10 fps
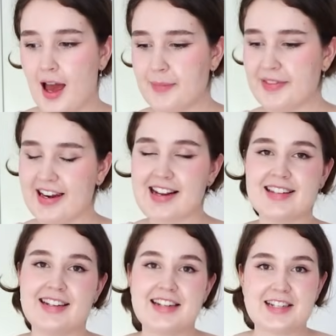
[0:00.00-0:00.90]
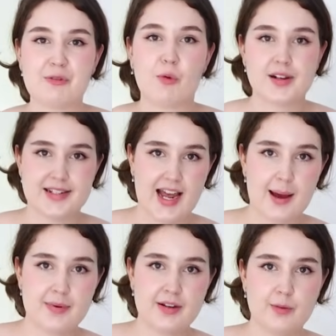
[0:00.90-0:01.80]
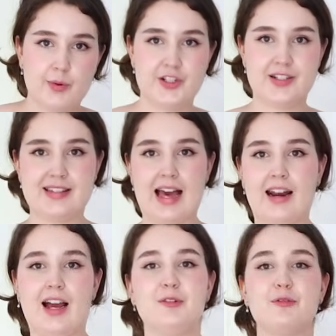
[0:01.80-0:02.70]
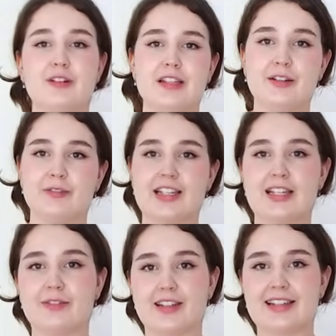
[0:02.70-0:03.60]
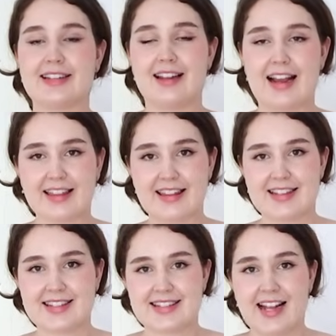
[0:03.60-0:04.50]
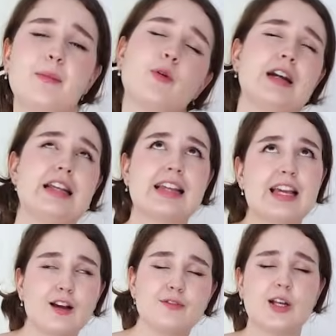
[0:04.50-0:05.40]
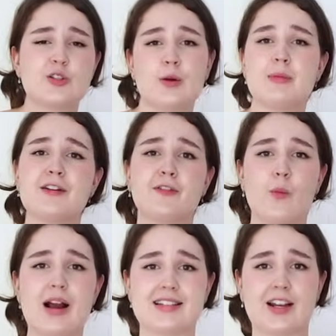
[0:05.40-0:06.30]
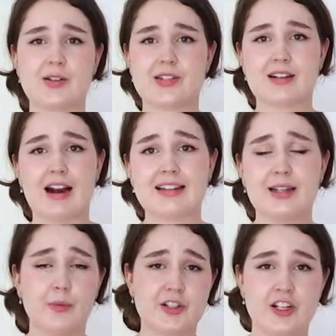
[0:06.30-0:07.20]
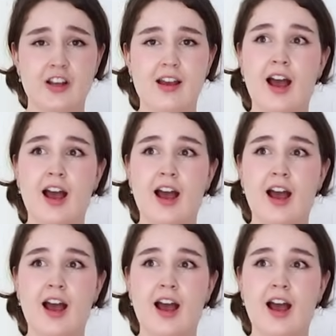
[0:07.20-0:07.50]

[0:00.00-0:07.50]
happened that I said I didn't want to happen, which is that I really, really, really like this. I'm already thinking of like so many different ways I could style it, which